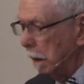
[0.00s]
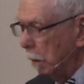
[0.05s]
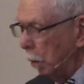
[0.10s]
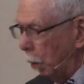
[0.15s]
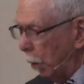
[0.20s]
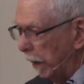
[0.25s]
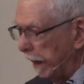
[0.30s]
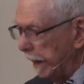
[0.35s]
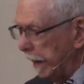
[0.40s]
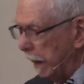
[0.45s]

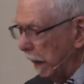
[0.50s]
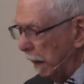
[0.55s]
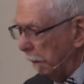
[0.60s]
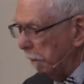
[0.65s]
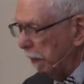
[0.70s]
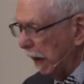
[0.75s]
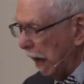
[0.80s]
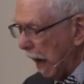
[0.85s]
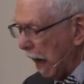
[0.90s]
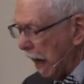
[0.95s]
we
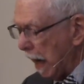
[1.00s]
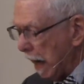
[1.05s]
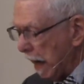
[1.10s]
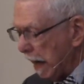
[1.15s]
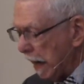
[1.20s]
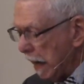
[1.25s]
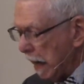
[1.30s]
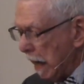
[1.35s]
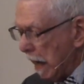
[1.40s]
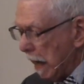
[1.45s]

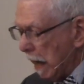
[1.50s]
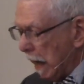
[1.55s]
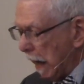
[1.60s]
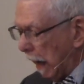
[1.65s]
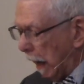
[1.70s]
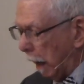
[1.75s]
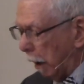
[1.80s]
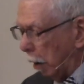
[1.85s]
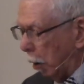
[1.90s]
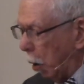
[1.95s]
apply
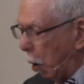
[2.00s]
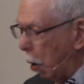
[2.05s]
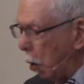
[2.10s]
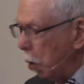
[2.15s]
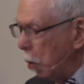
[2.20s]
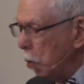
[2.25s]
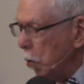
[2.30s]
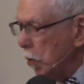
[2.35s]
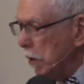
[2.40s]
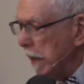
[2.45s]
our
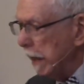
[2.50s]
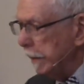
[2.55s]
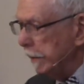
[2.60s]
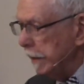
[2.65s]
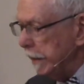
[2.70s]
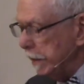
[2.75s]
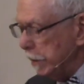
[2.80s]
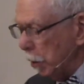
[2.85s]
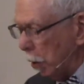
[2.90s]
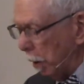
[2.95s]
own
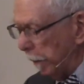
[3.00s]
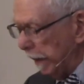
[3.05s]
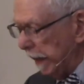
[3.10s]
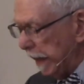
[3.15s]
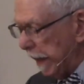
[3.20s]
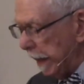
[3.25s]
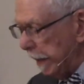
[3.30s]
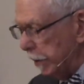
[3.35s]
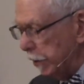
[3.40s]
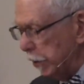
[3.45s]

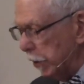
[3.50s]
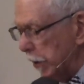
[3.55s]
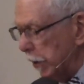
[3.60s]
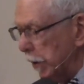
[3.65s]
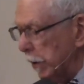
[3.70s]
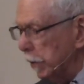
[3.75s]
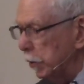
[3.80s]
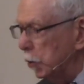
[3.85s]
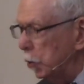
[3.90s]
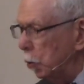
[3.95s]

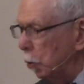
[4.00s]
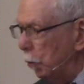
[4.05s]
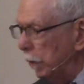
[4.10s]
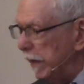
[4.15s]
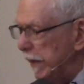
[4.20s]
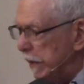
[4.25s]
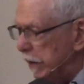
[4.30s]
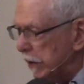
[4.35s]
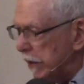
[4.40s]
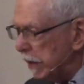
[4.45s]
determination to
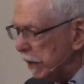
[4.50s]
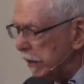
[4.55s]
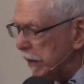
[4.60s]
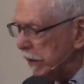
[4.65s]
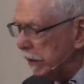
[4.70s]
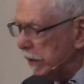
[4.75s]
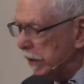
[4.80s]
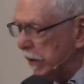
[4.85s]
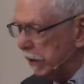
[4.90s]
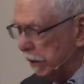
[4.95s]

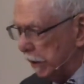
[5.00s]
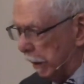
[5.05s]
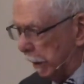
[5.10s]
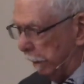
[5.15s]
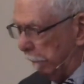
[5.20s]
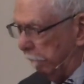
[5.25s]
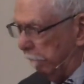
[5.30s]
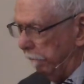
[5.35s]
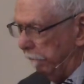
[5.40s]
resist sin.